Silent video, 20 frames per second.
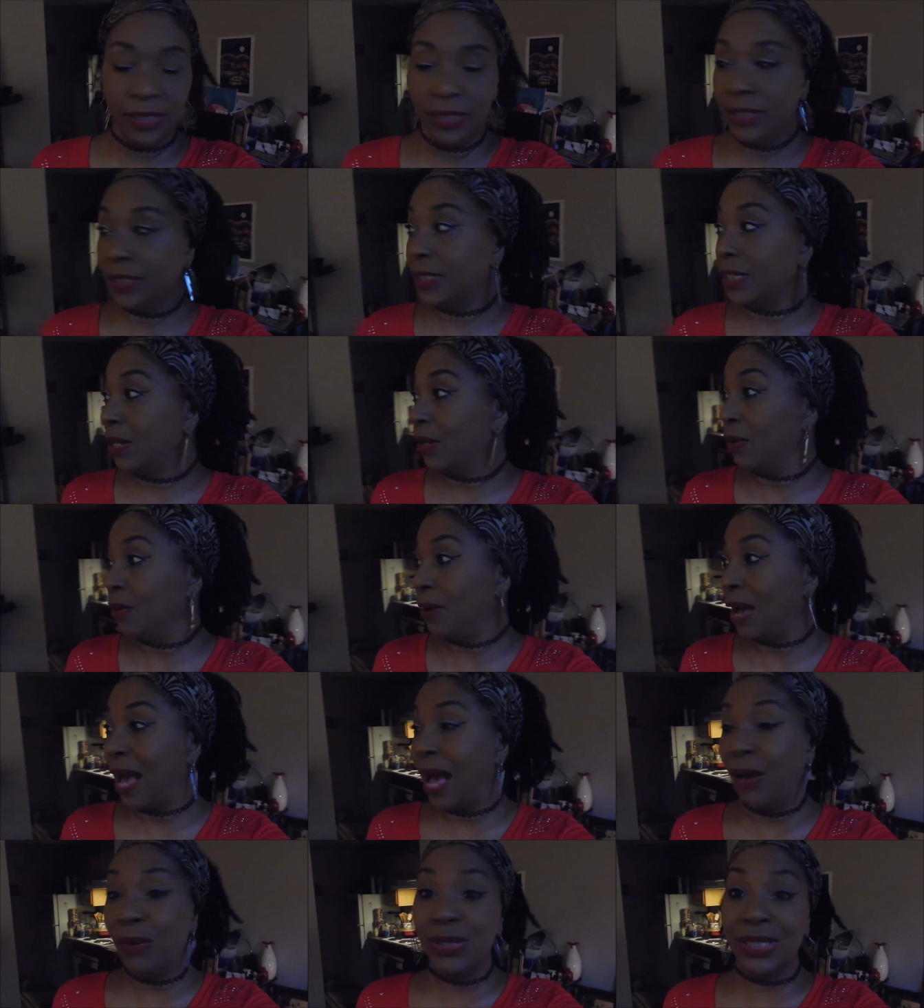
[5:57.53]
So
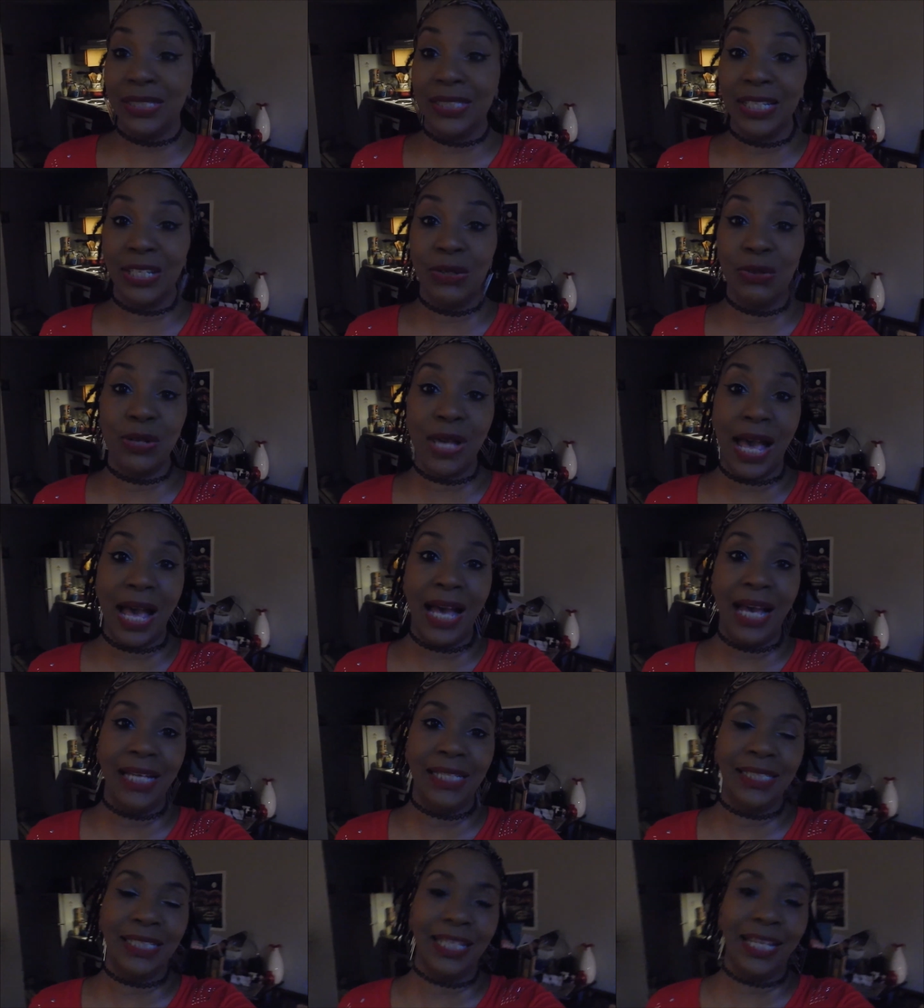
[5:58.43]
I will see you
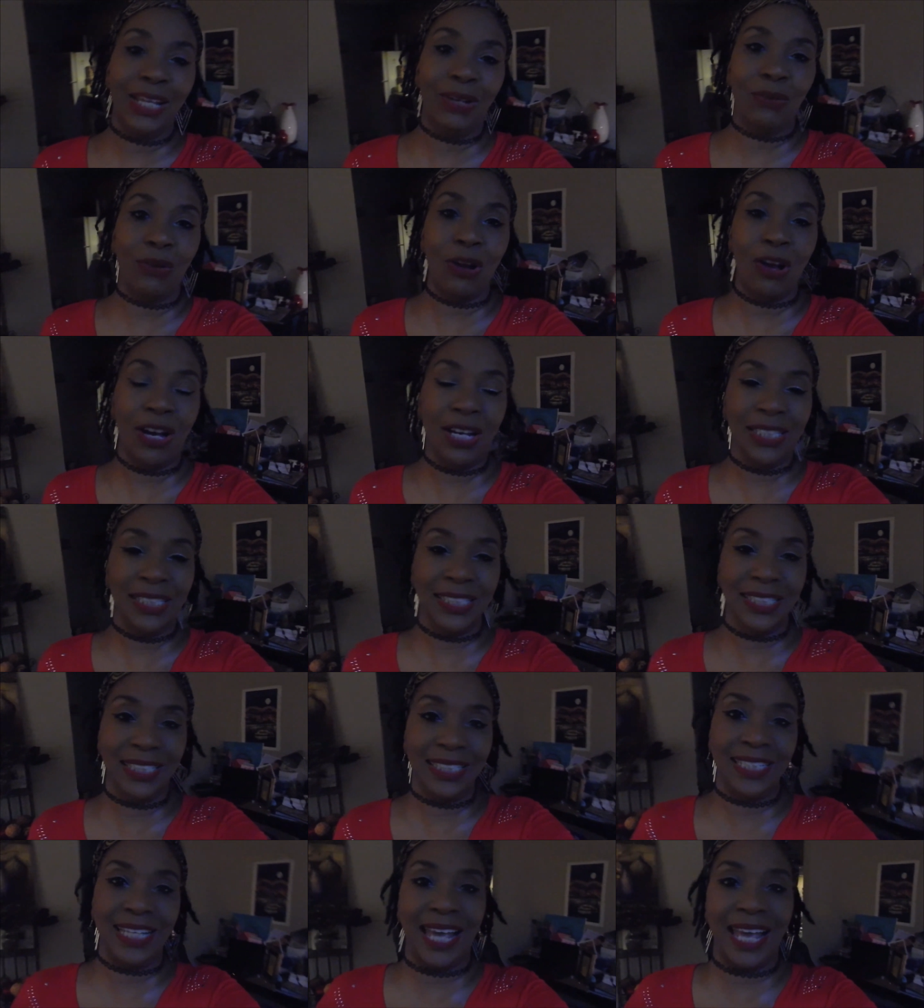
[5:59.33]
guys later on
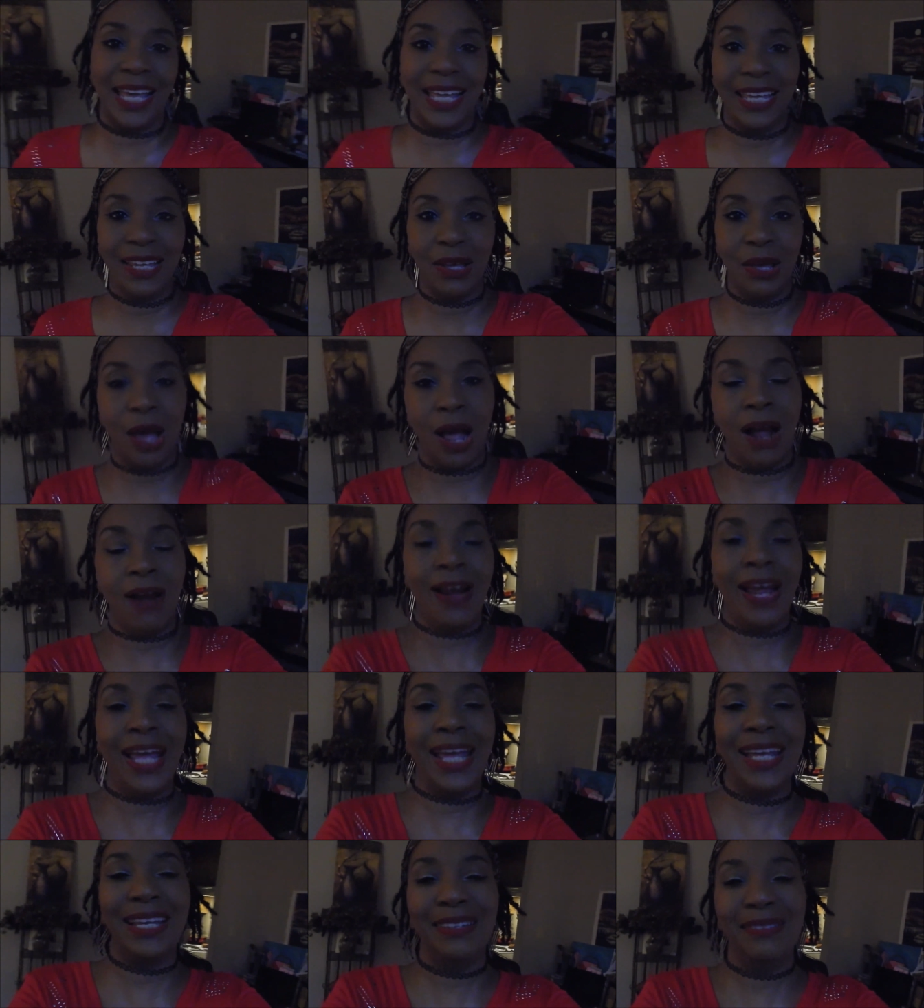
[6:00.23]
today. All
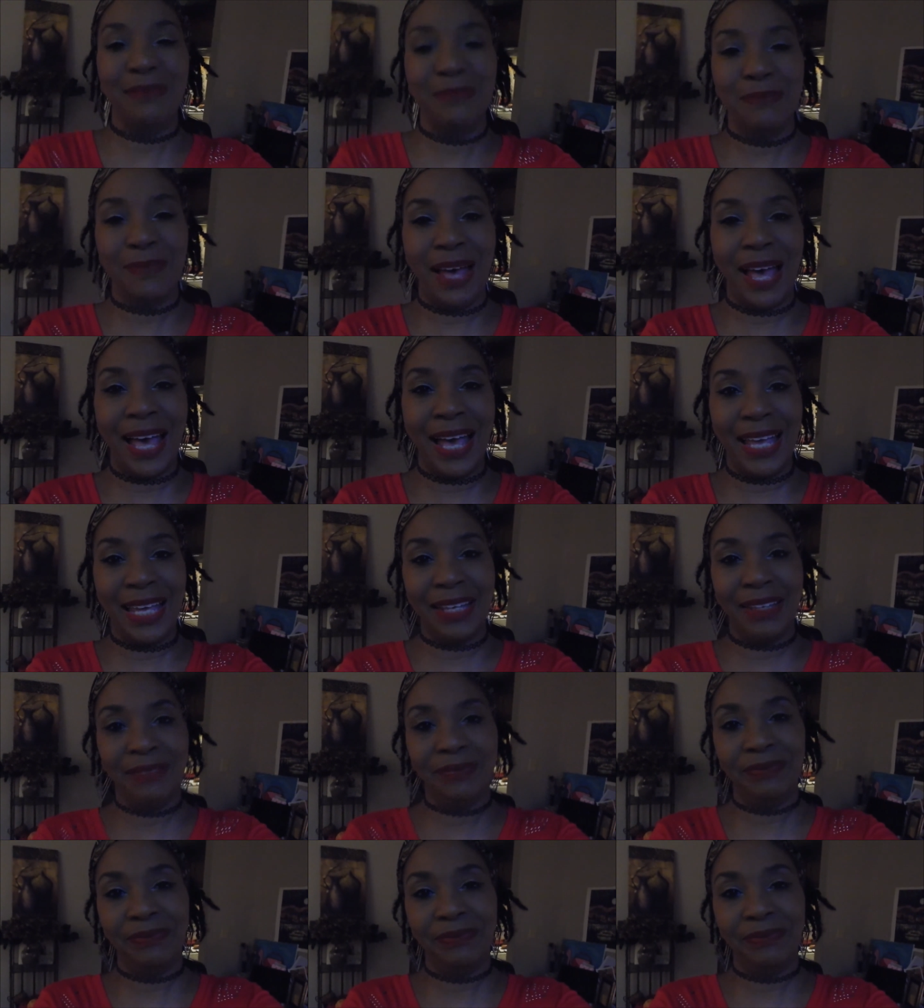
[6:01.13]
right. Bye.